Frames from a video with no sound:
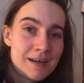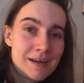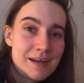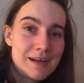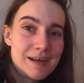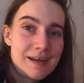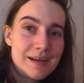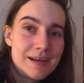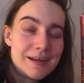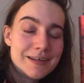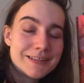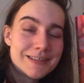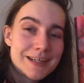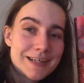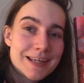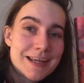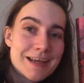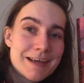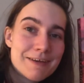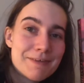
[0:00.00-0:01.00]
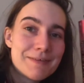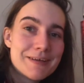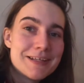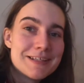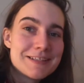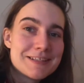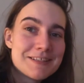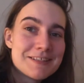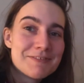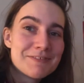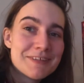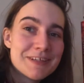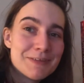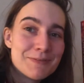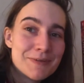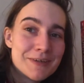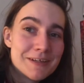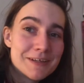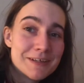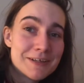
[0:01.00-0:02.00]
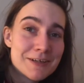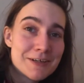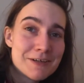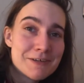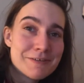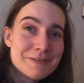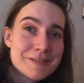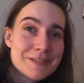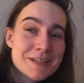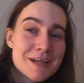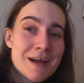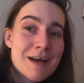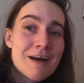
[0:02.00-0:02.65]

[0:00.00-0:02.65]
and I can't wait to read where it goes.